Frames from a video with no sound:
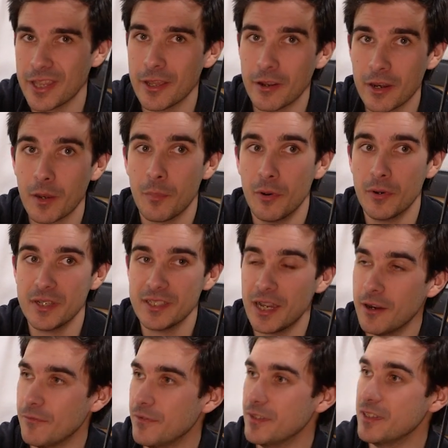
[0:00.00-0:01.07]
thing I'm going to point
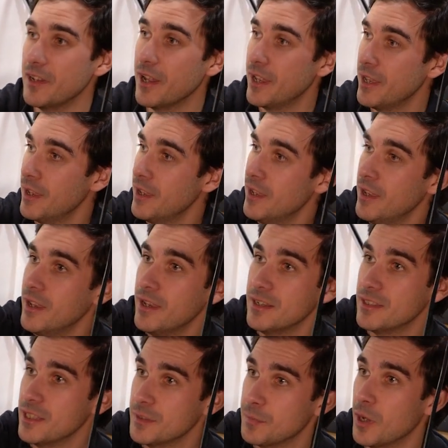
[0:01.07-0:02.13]
out for today is
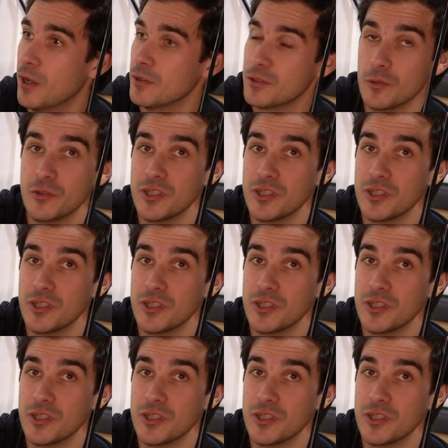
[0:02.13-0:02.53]
this parcel